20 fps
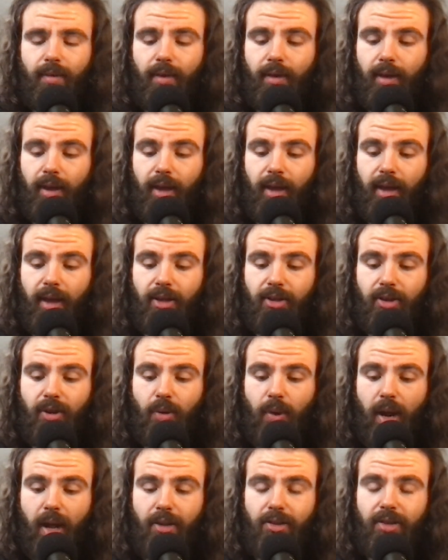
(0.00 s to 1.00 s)
It, it's
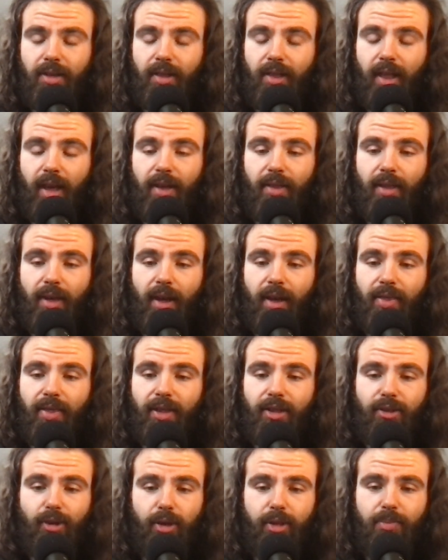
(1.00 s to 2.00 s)
crazy. Like, like
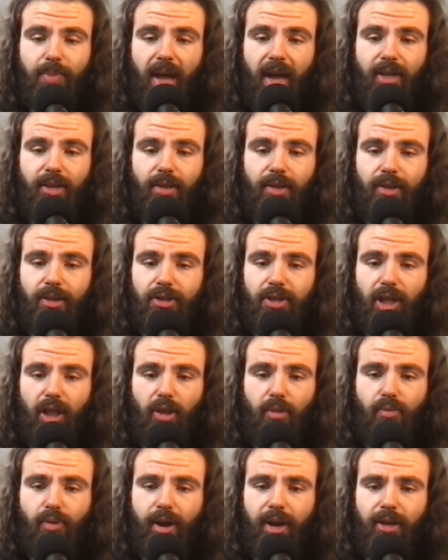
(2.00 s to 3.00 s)
this goes back to the
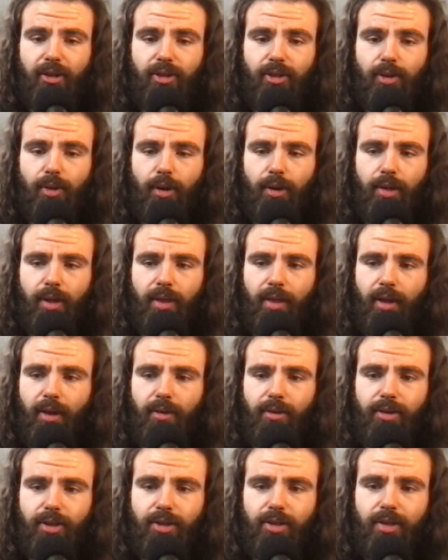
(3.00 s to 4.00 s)
celebrating too early.
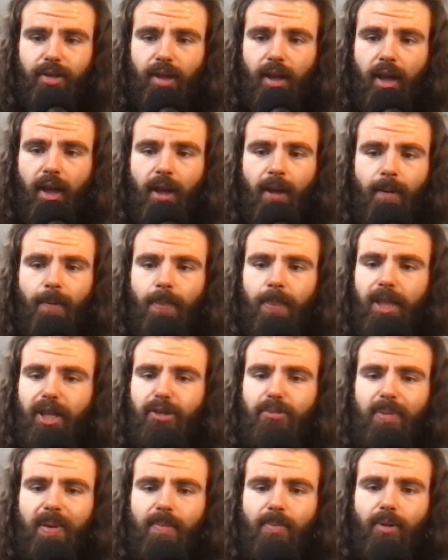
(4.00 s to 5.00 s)
They're just
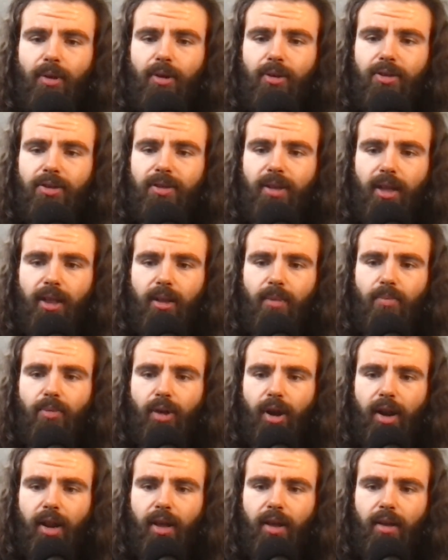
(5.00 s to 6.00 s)
these people are
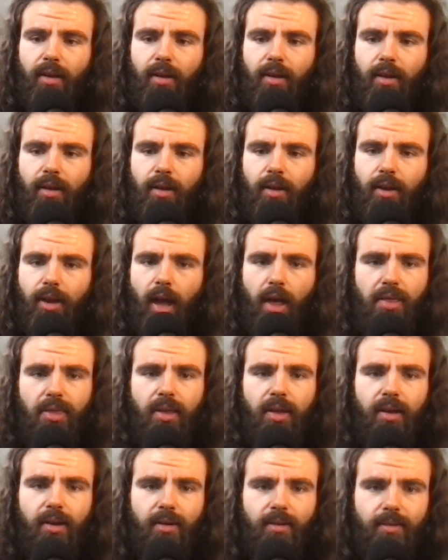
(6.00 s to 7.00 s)
celebrating
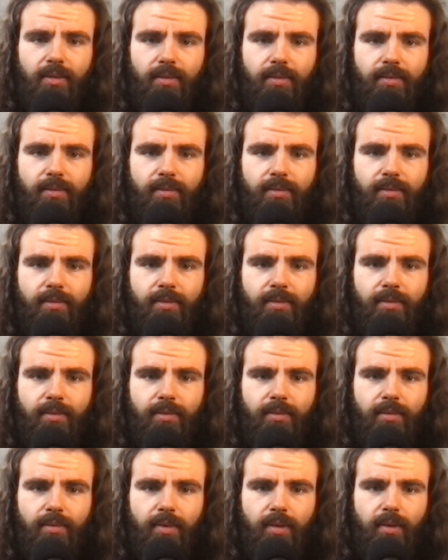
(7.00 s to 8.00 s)
nothing.
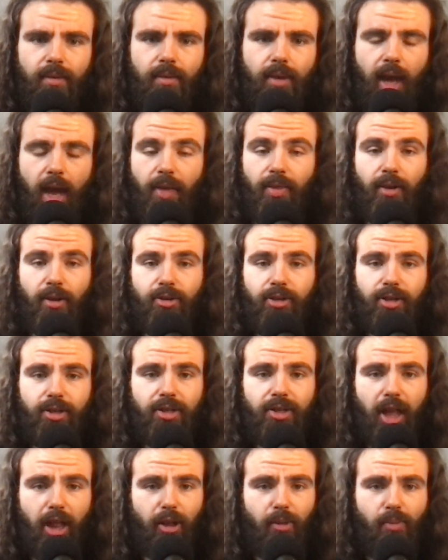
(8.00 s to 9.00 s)
And they're just
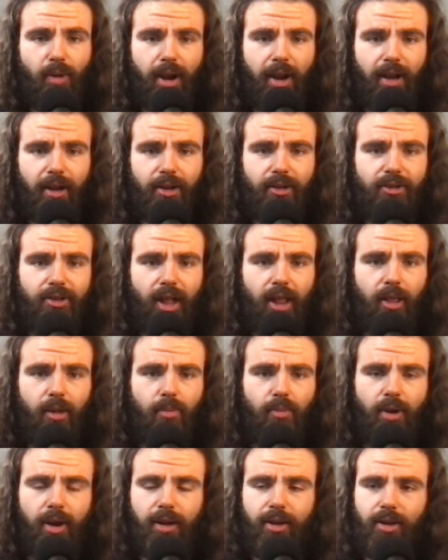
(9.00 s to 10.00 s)
celebrating to
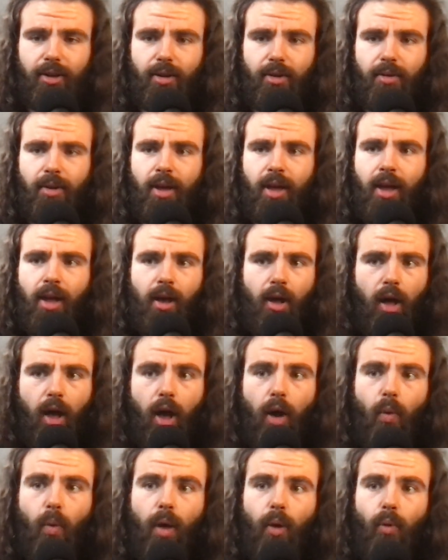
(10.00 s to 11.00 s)
celebrate, you know.
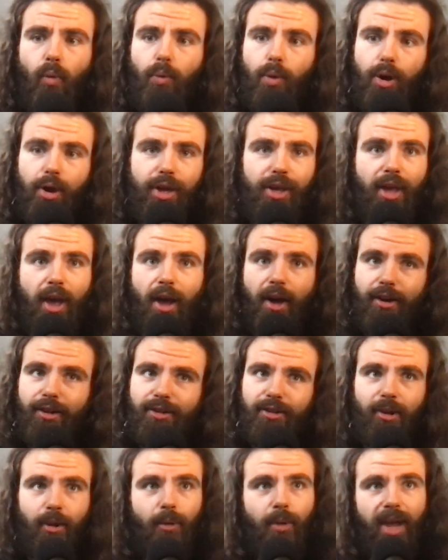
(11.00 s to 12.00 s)
Oh, well, we're young,
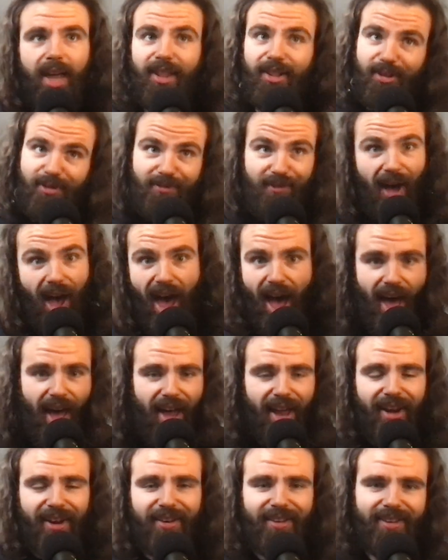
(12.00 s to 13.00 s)
so it's
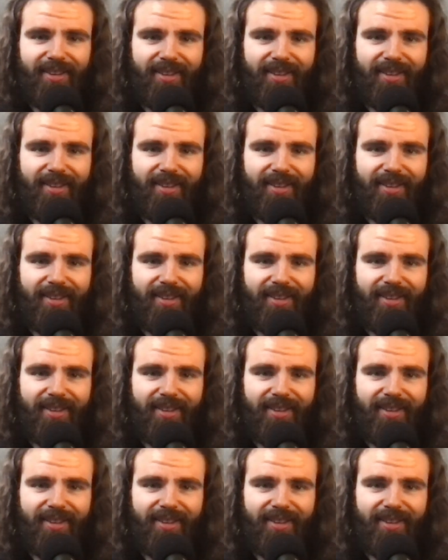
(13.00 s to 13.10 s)
fine.